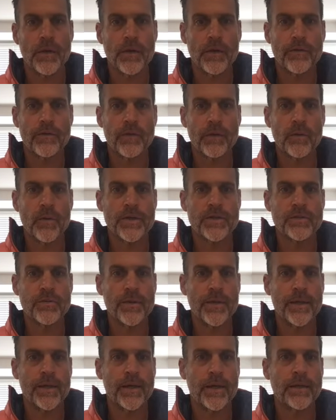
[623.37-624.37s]
So the
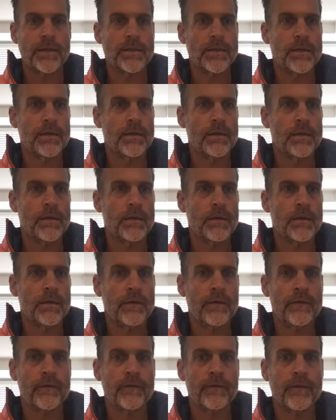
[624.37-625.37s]
128
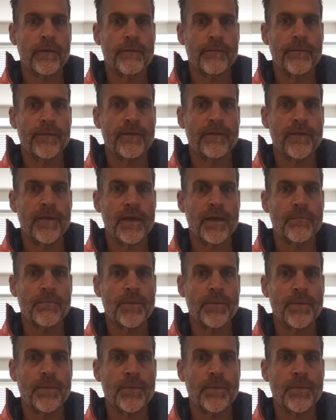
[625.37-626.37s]
is the
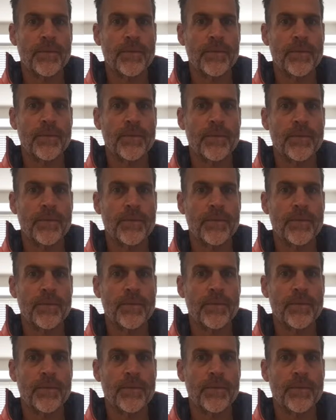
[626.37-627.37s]
same gearbox
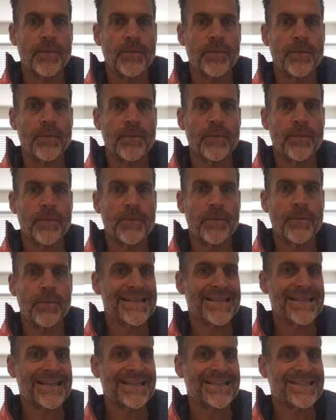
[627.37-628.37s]

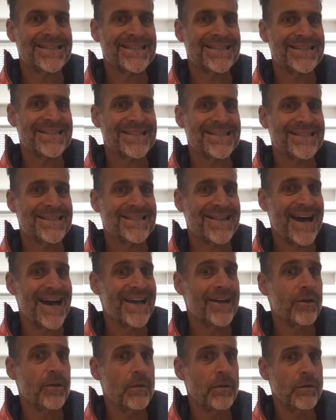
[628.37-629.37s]

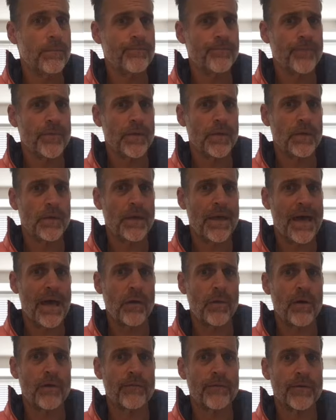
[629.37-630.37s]
style.
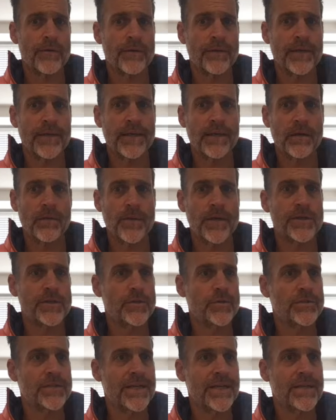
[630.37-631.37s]
However, the gear
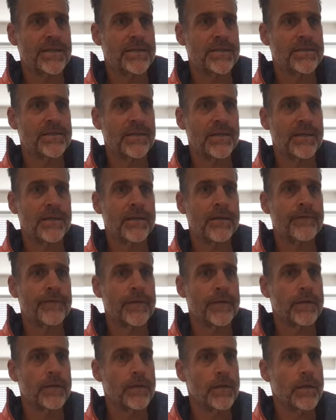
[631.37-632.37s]
ratio changes
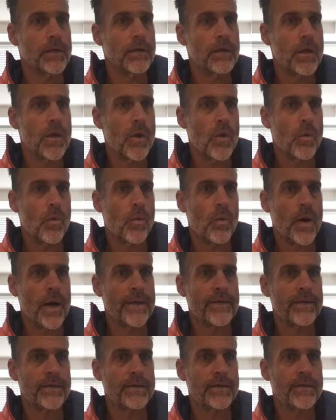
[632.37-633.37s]
significantly.
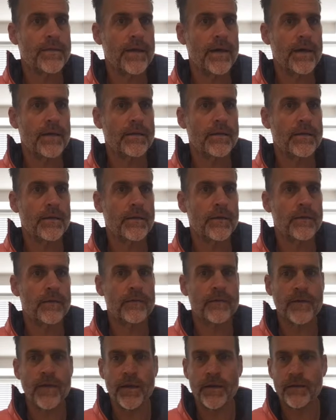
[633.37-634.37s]
Why they did that
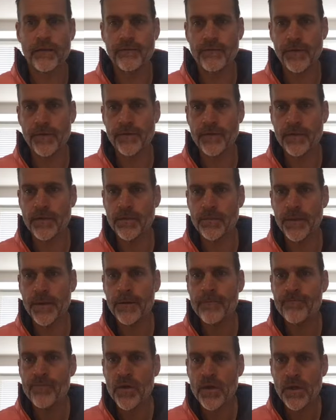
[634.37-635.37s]
is kind of confusing to me.
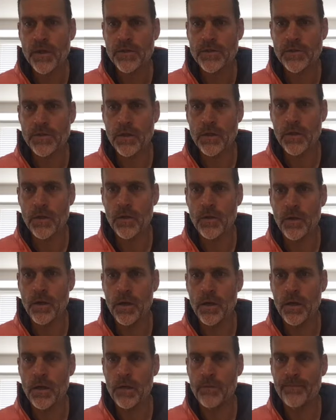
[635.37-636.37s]

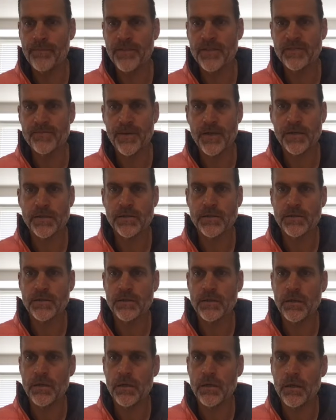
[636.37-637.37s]
So these specs
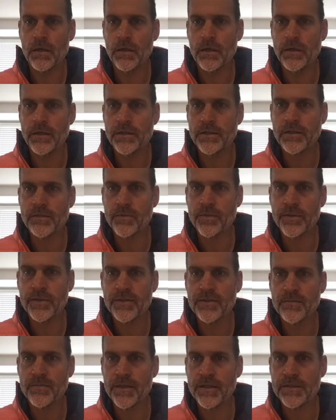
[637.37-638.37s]
he just
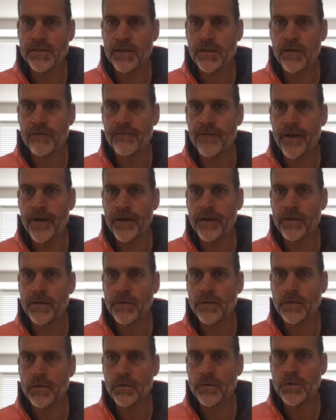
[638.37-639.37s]
released to me, he said they're fine
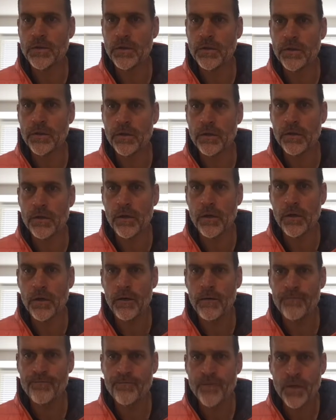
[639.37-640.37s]
to show you to all.